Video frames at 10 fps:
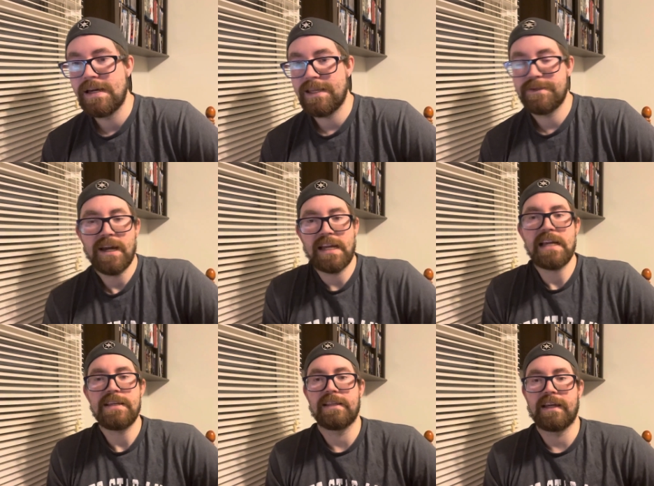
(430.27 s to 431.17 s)
It's not
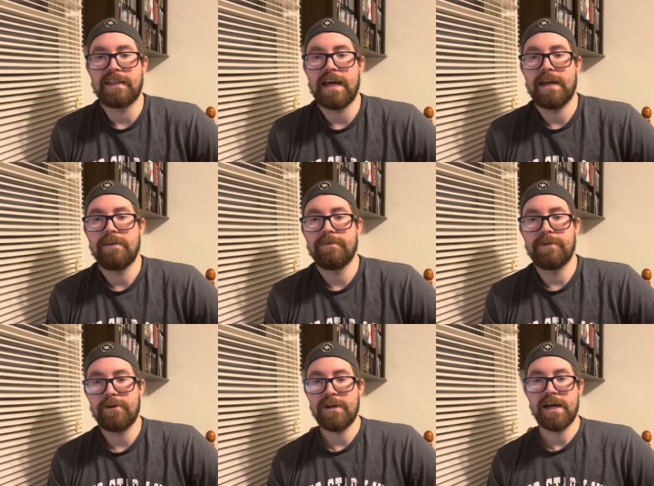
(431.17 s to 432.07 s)
easy like that.
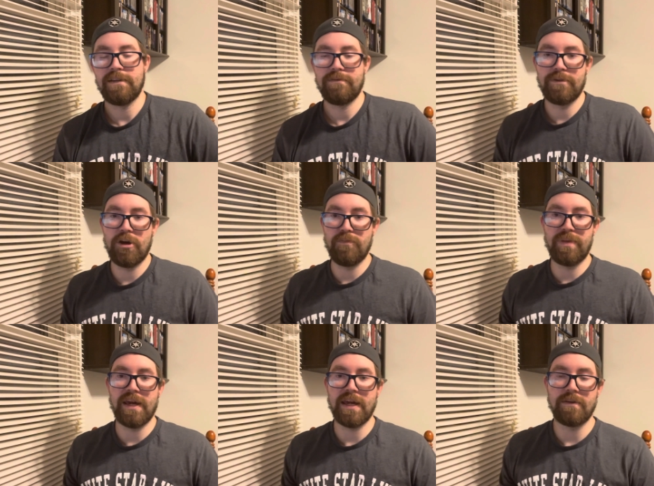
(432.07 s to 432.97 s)
They're not no
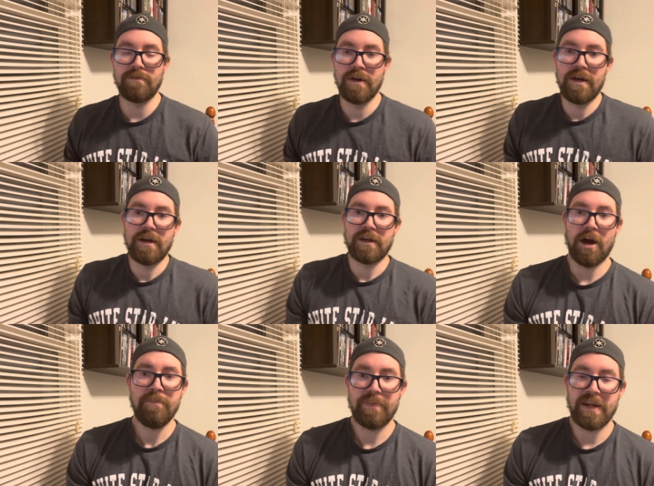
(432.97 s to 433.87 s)
big
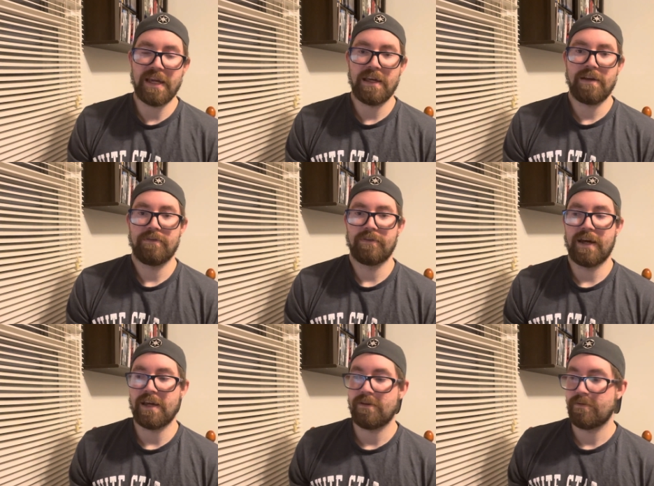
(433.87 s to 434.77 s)
company like